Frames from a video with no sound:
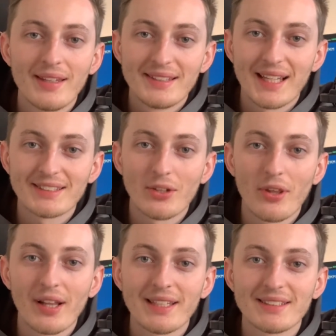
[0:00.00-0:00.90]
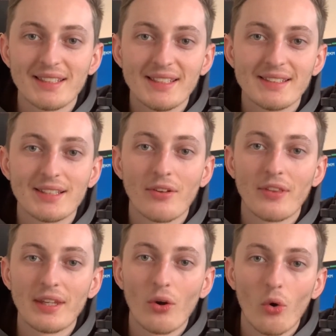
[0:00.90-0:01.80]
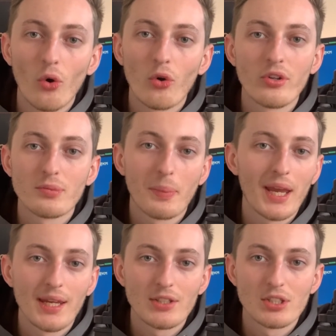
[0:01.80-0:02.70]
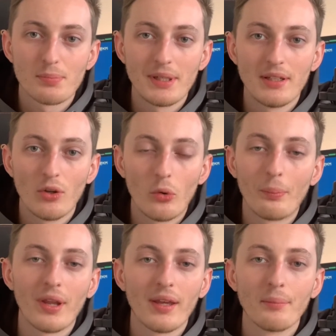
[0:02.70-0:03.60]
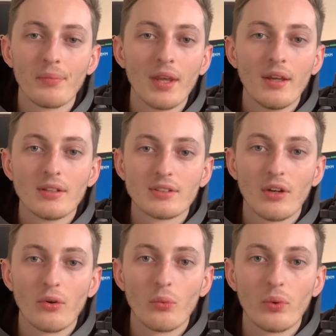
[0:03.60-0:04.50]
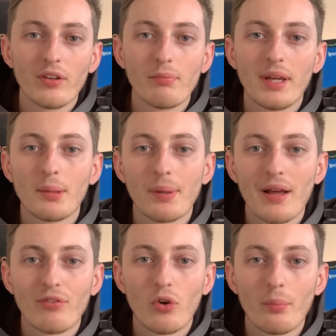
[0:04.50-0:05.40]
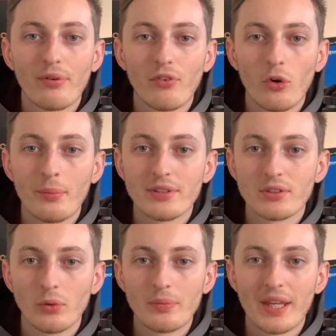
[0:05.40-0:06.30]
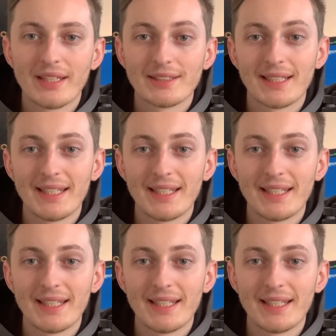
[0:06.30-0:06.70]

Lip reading: Next on the list is the orders page speed update. So we have made platform performance updates to